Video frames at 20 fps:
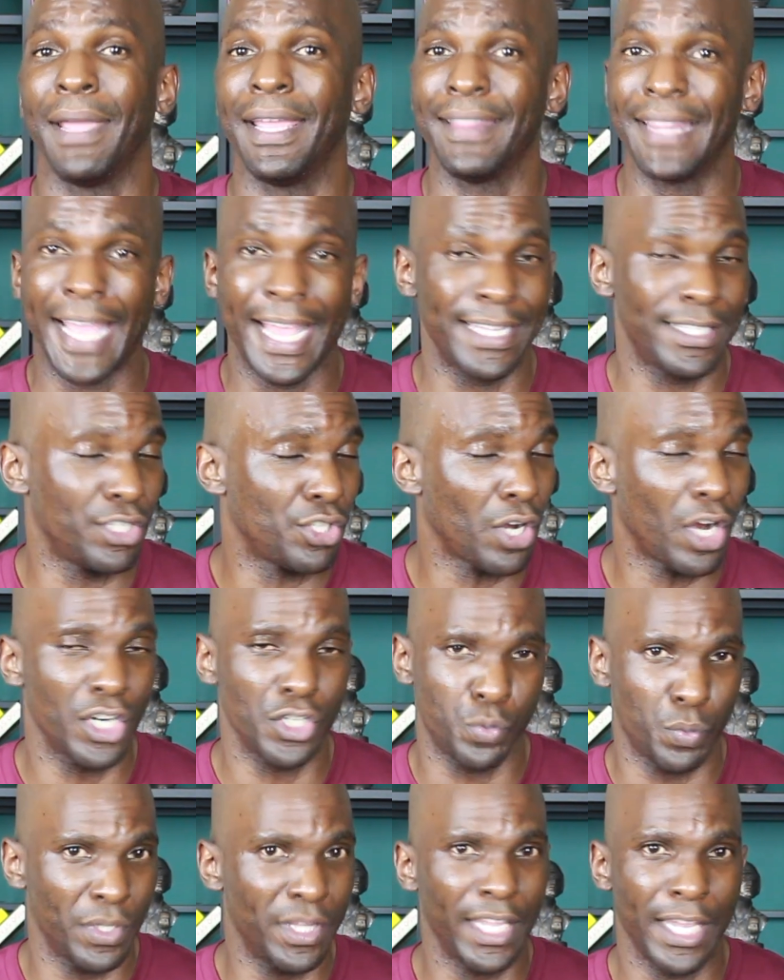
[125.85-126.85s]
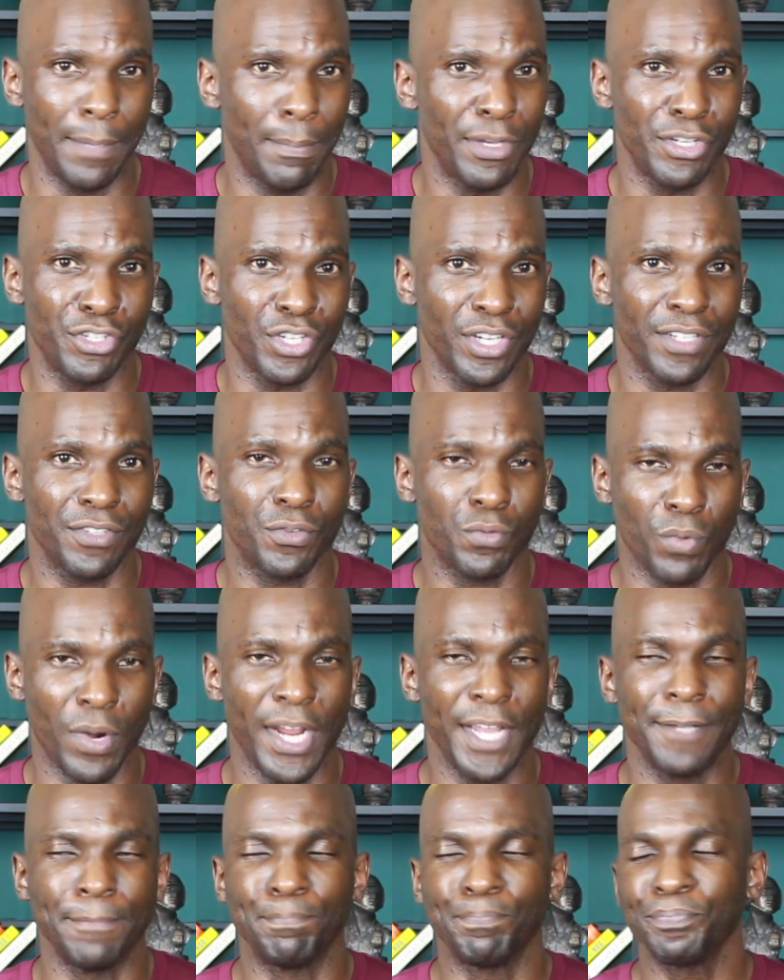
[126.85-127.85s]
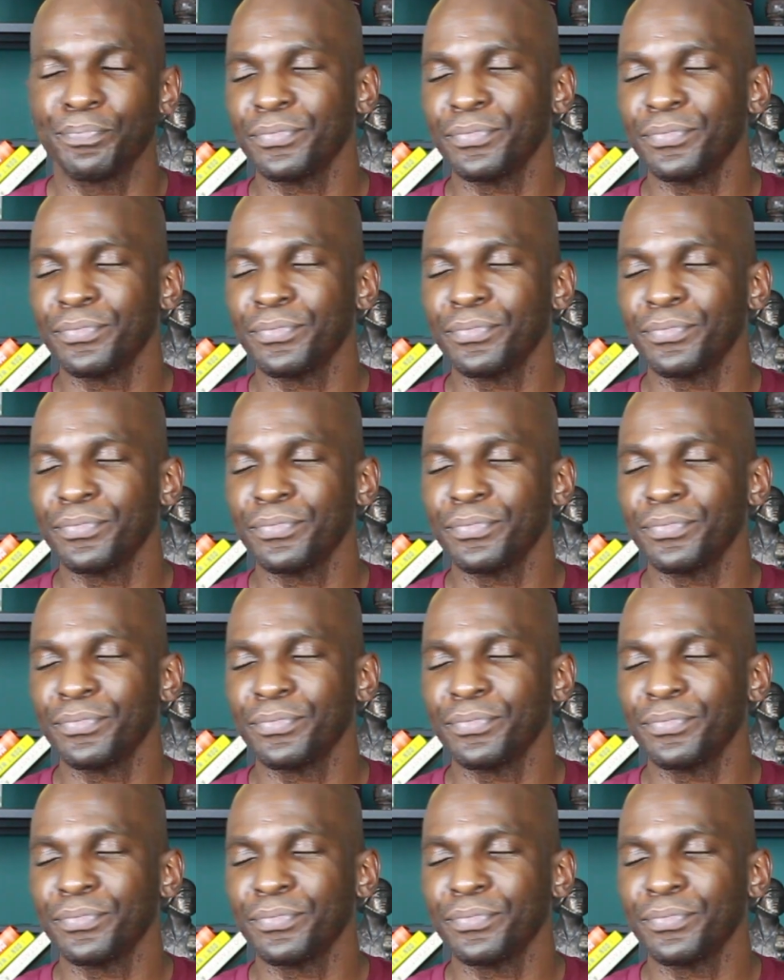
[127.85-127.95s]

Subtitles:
and that starts with images, right?